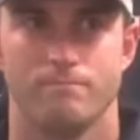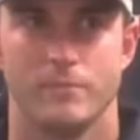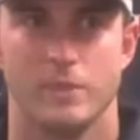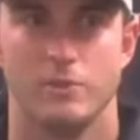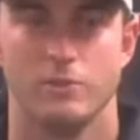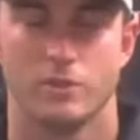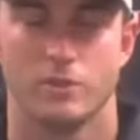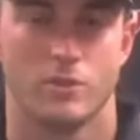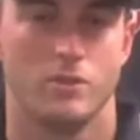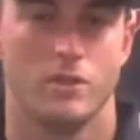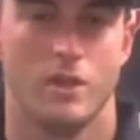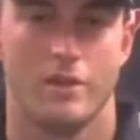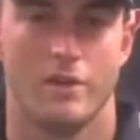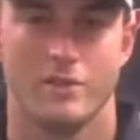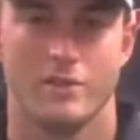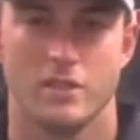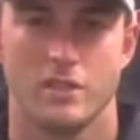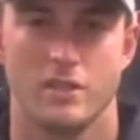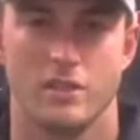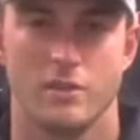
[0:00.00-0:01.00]
It was cool.
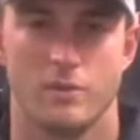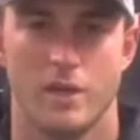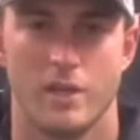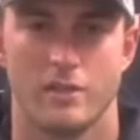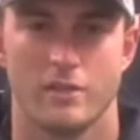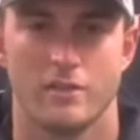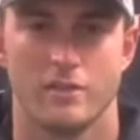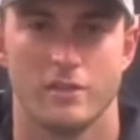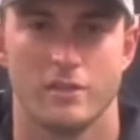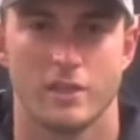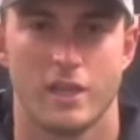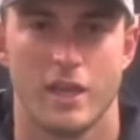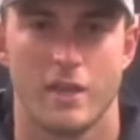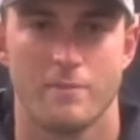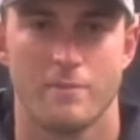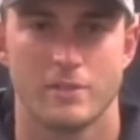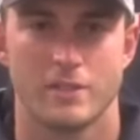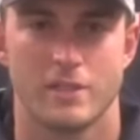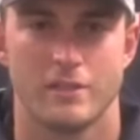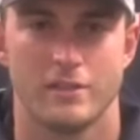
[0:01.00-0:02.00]
Obviously, the weather and the
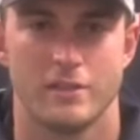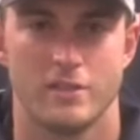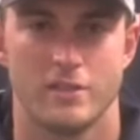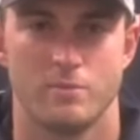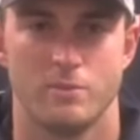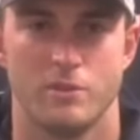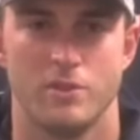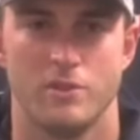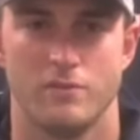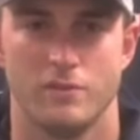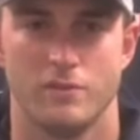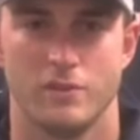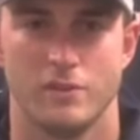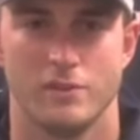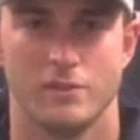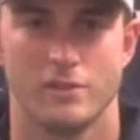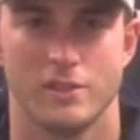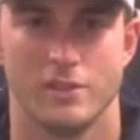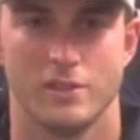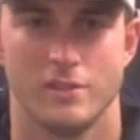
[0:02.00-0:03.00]
campus out there is beautiful,
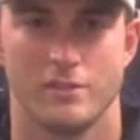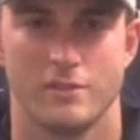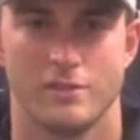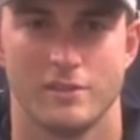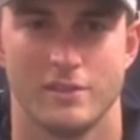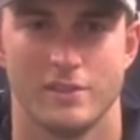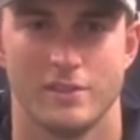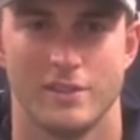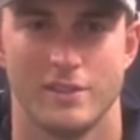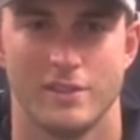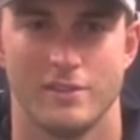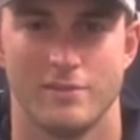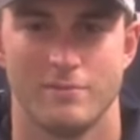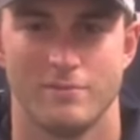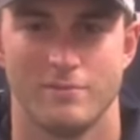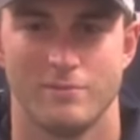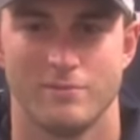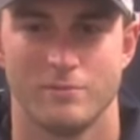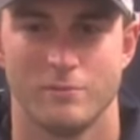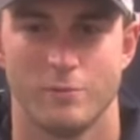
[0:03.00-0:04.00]
so
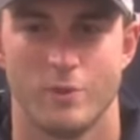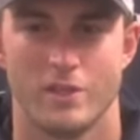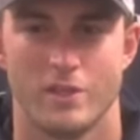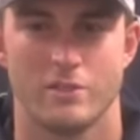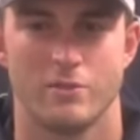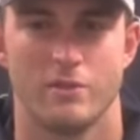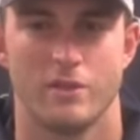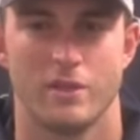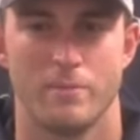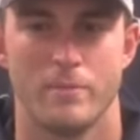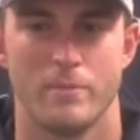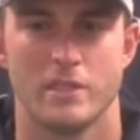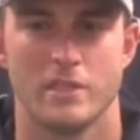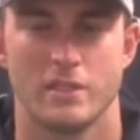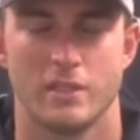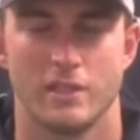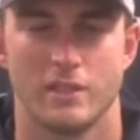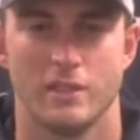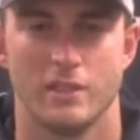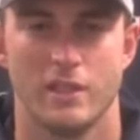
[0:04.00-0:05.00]
wasn't really
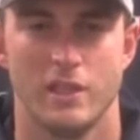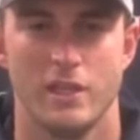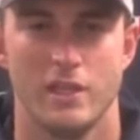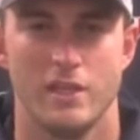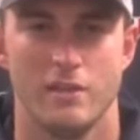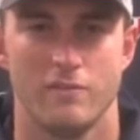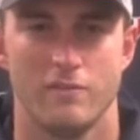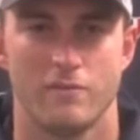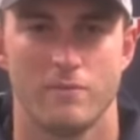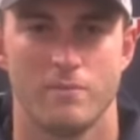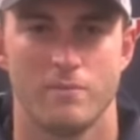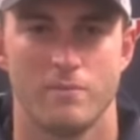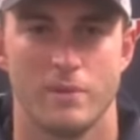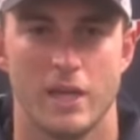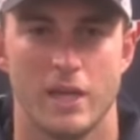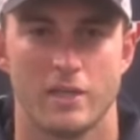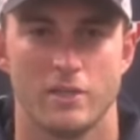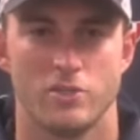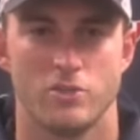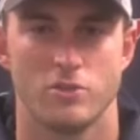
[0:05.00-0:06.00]
missing the heat from
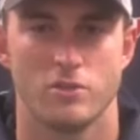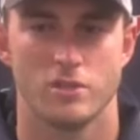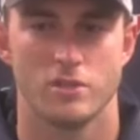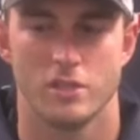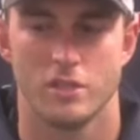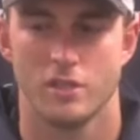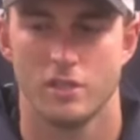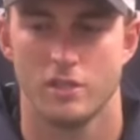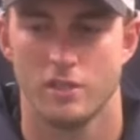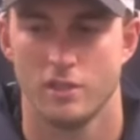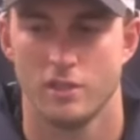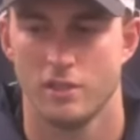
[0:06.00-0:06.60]
back in Georgia.